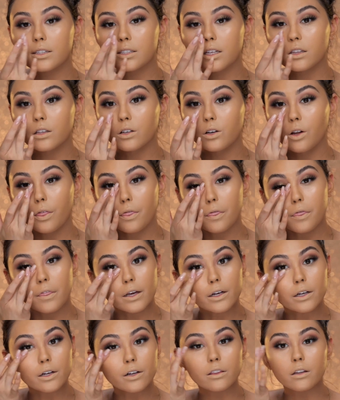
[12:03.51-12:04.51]
it's a little
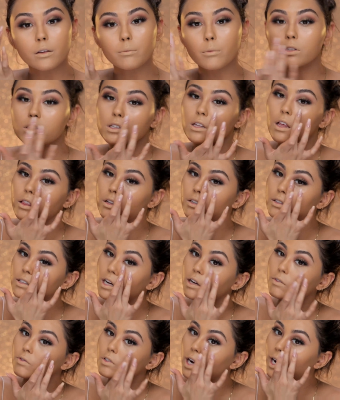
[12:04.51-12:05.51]
thicker than most of the others
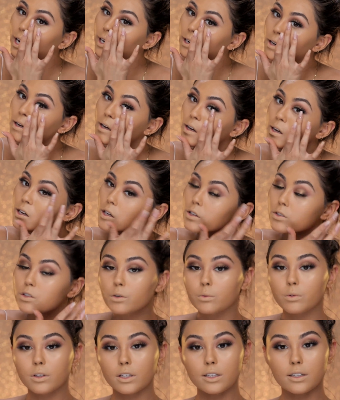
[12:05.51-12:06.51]
that I've tried. So
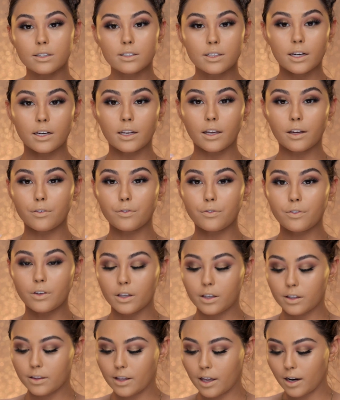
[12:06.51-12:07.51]
it really does kind of like
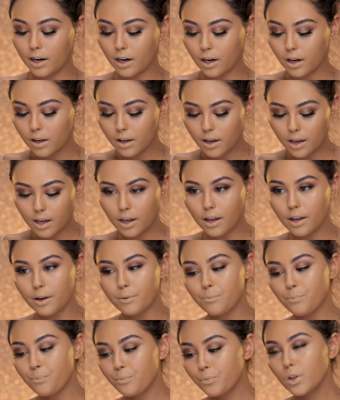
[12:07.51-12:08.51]
fill in that area
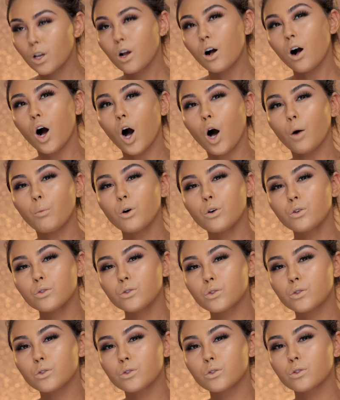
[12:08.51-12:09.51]
and
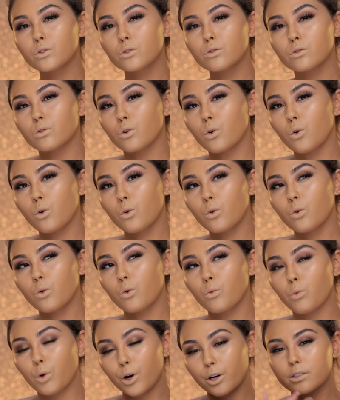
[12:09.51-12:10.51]
almost
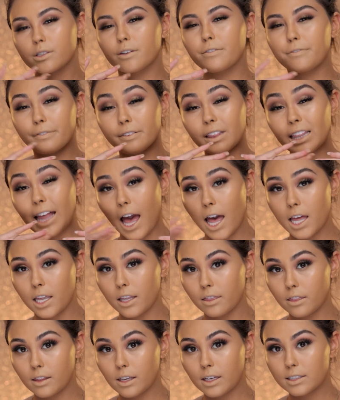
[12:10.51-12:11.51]
work to
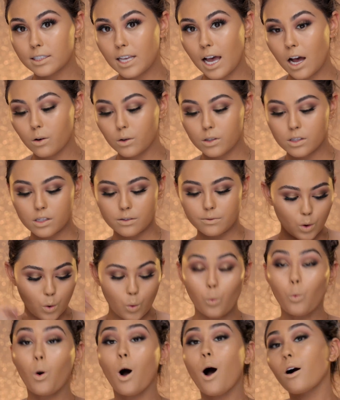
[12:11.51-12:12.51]
flatten things out
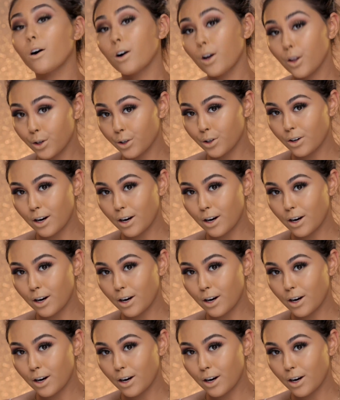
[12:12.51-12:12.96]
while color